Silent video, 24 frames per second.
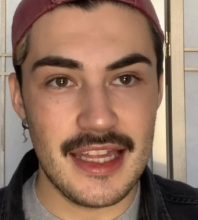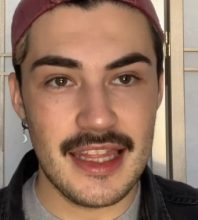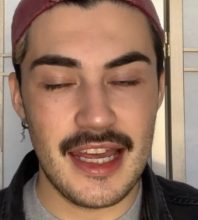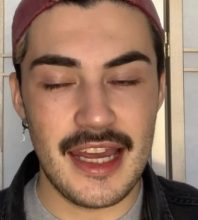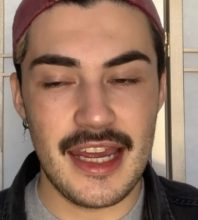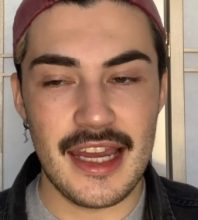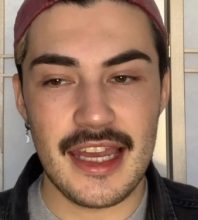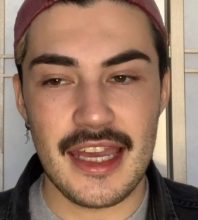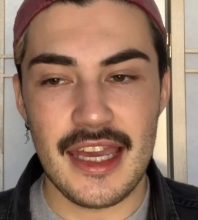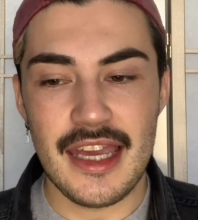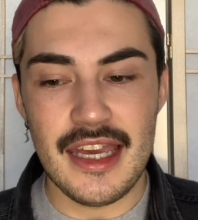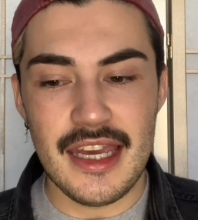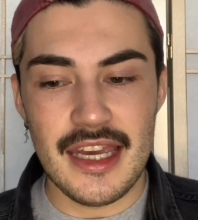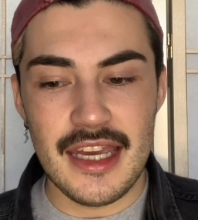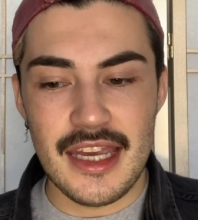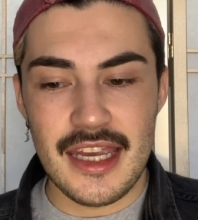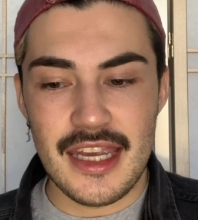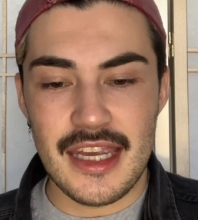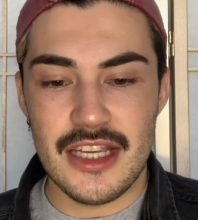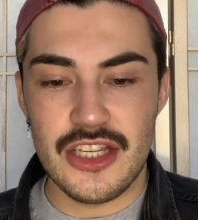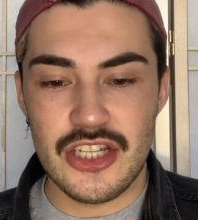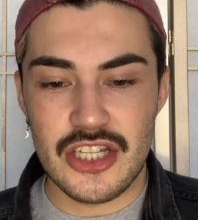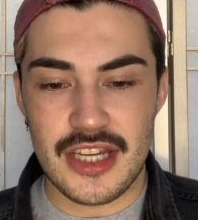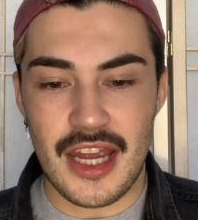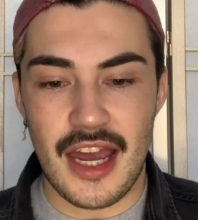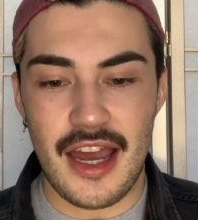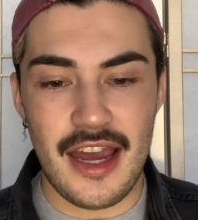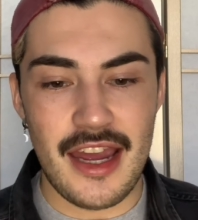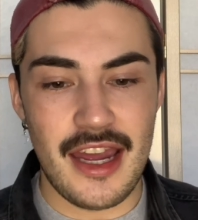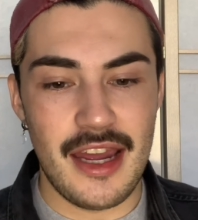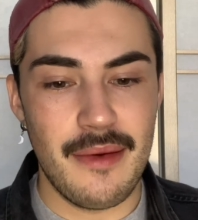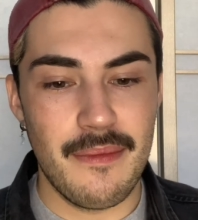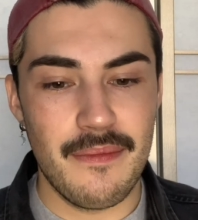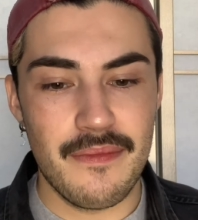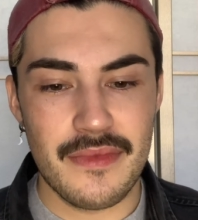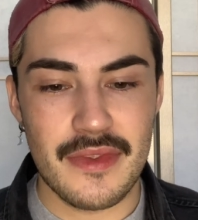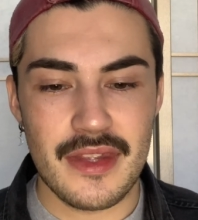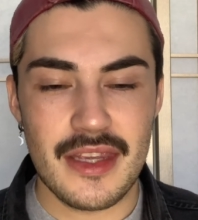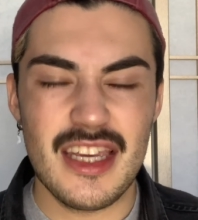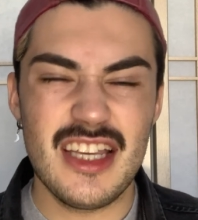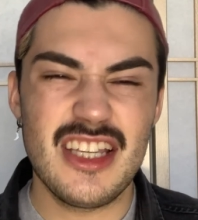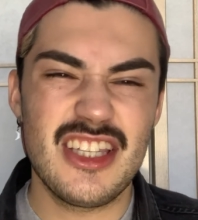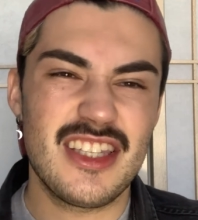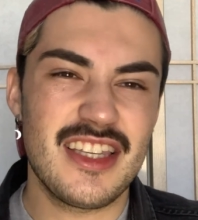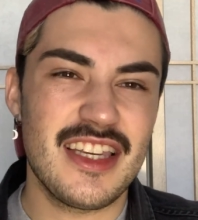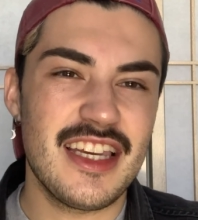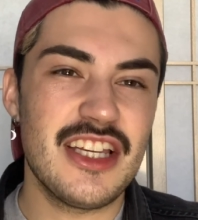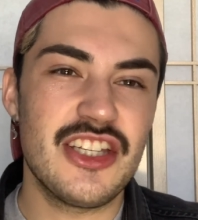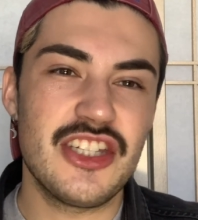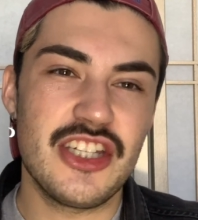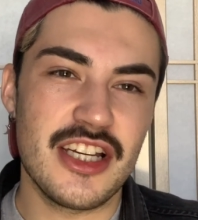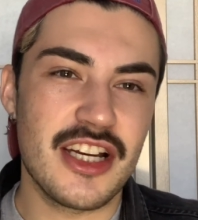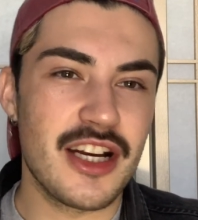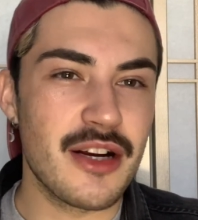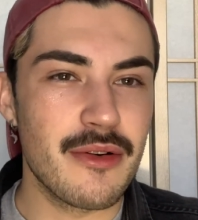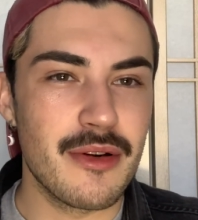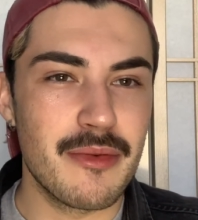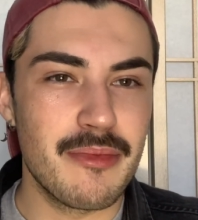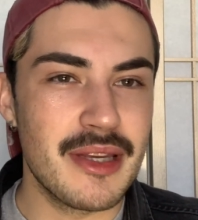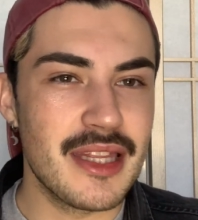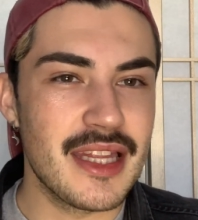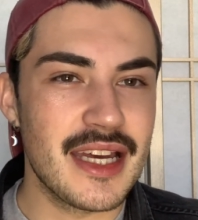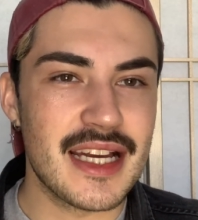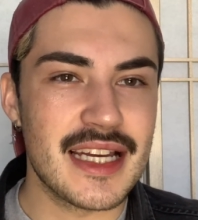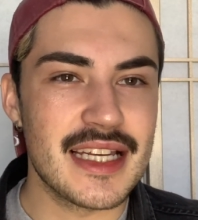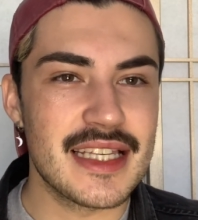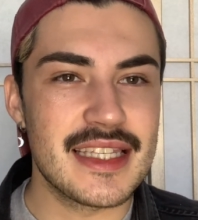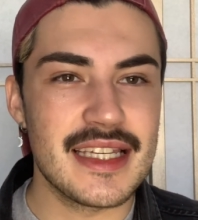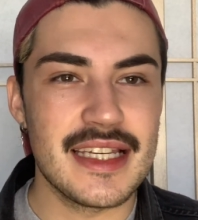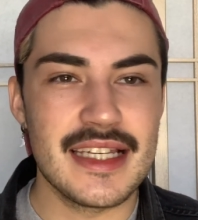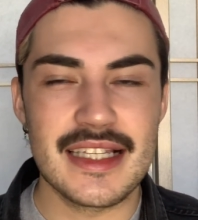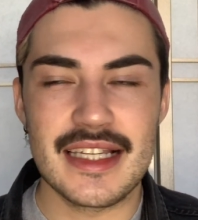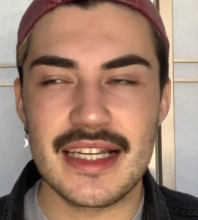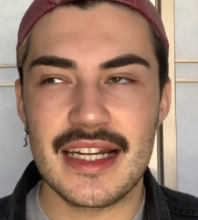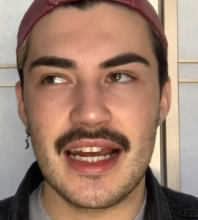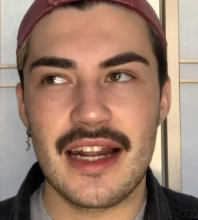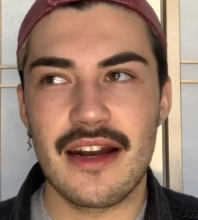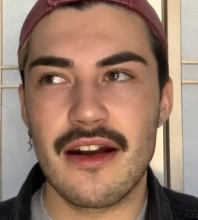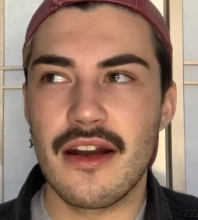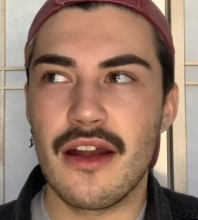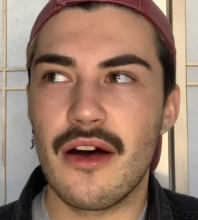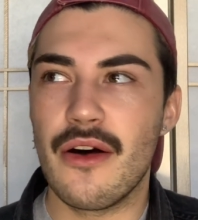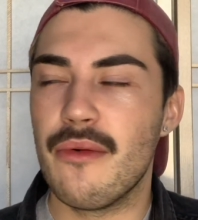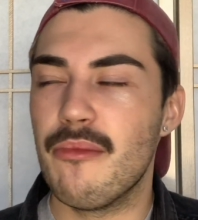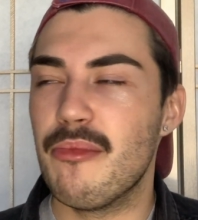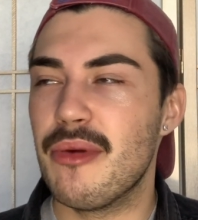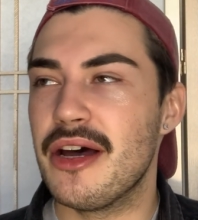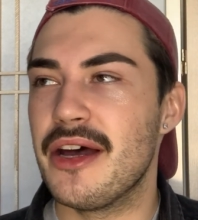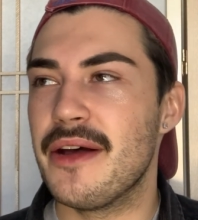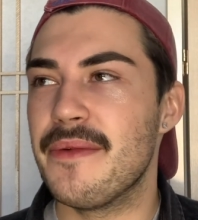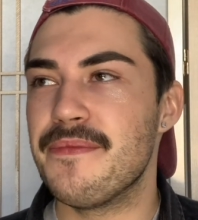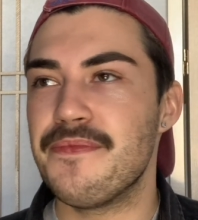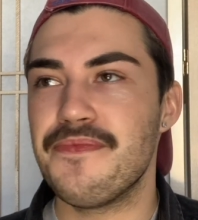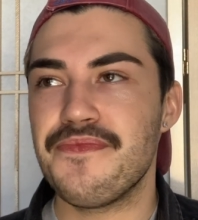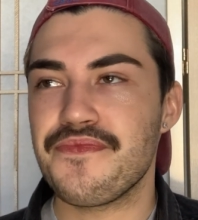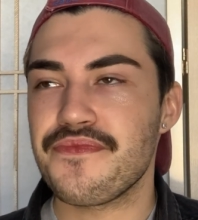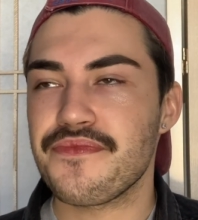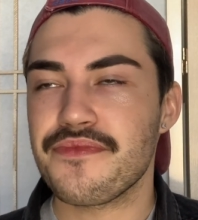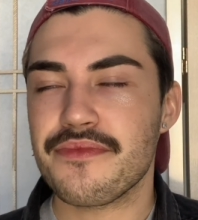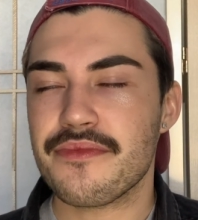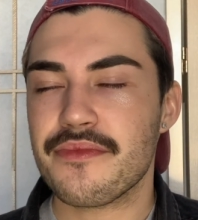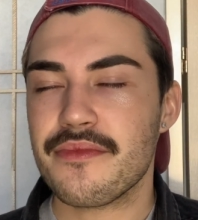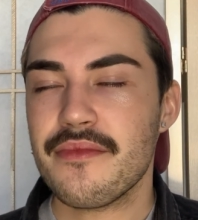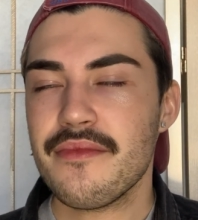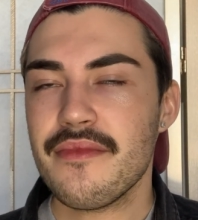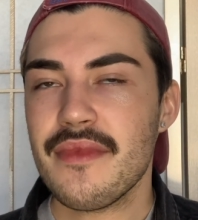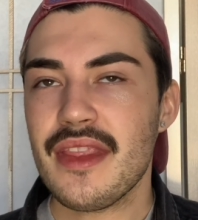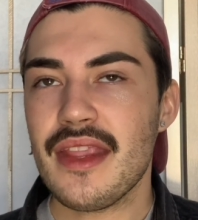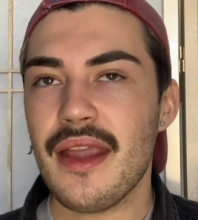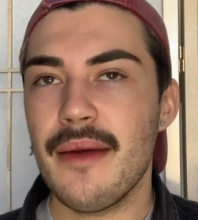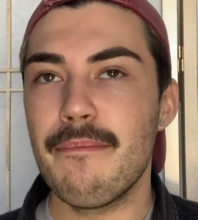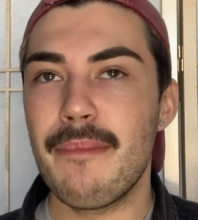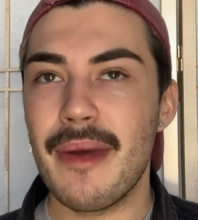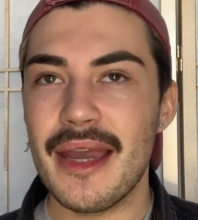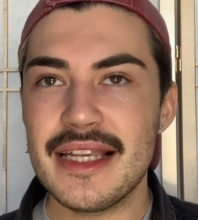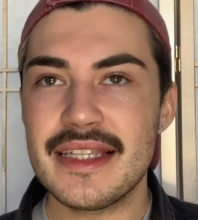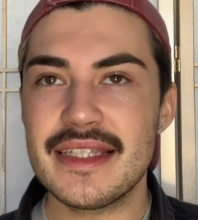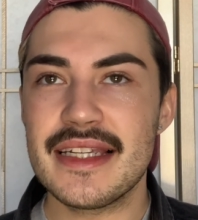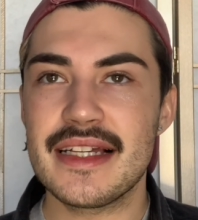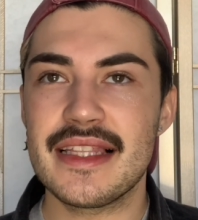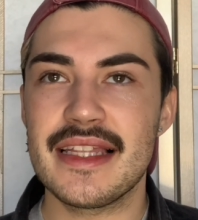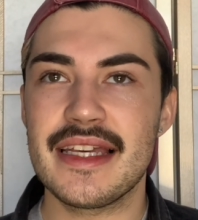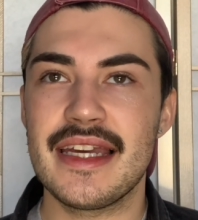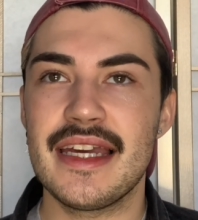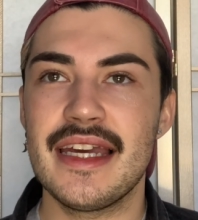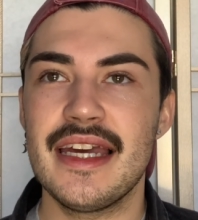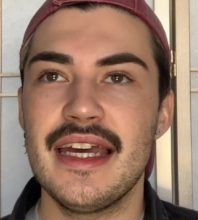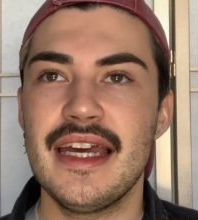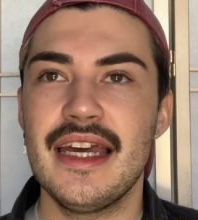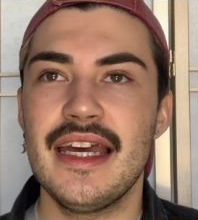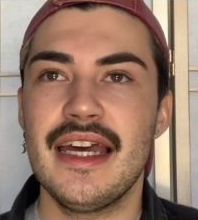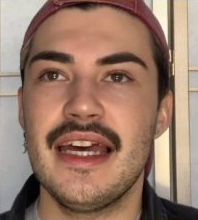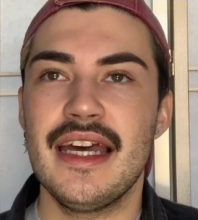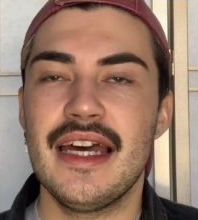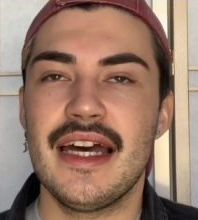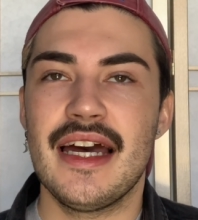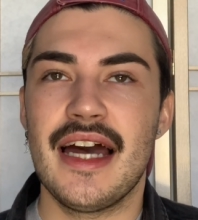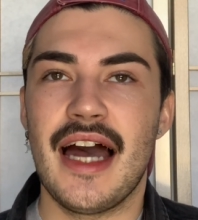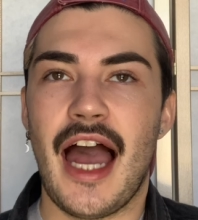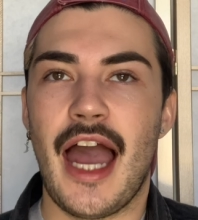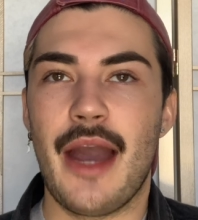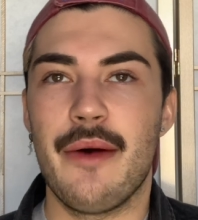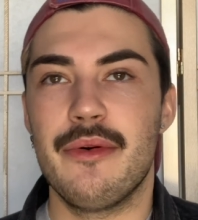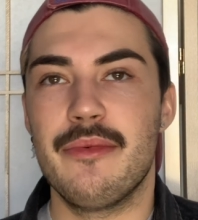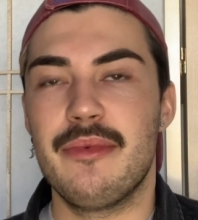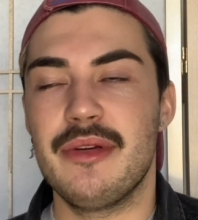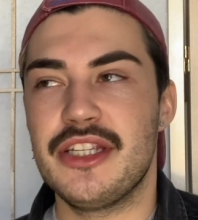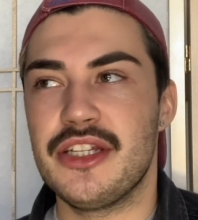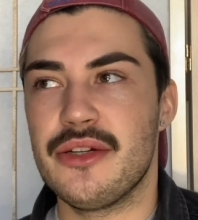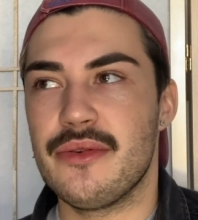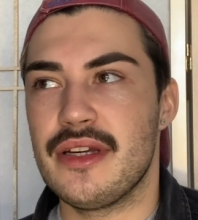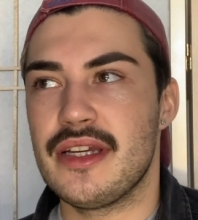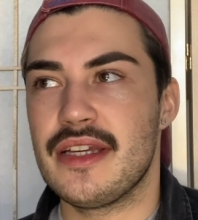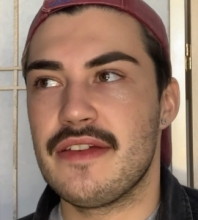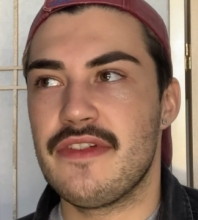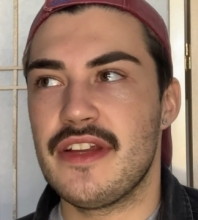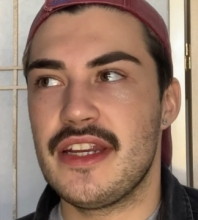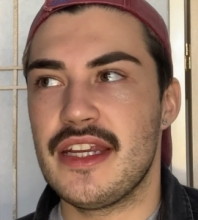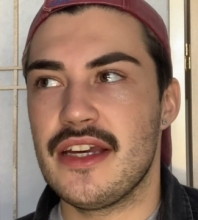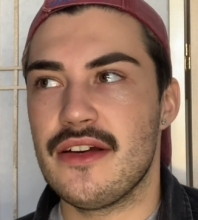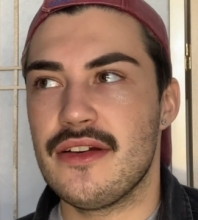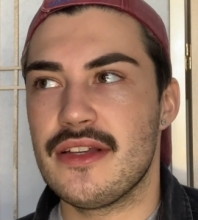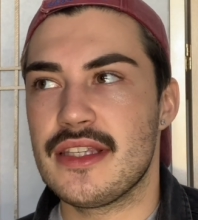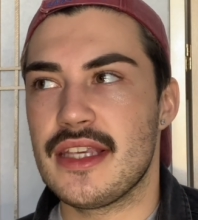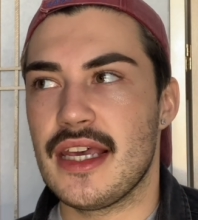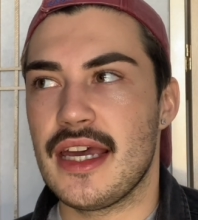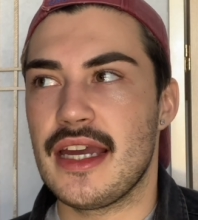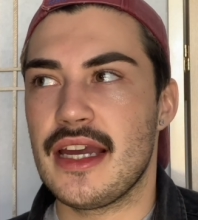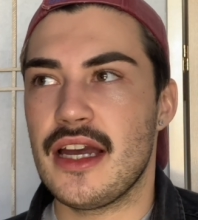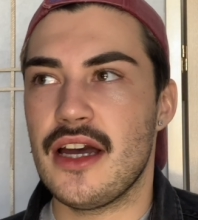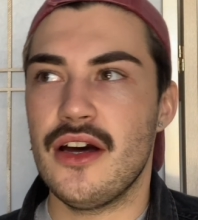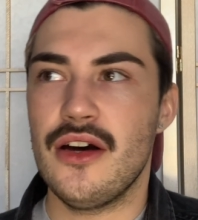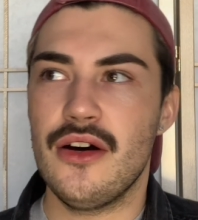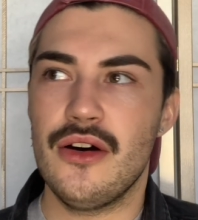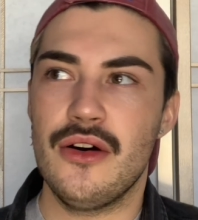Like each year would be like a season, I don't know, but basically I would be doing videos like,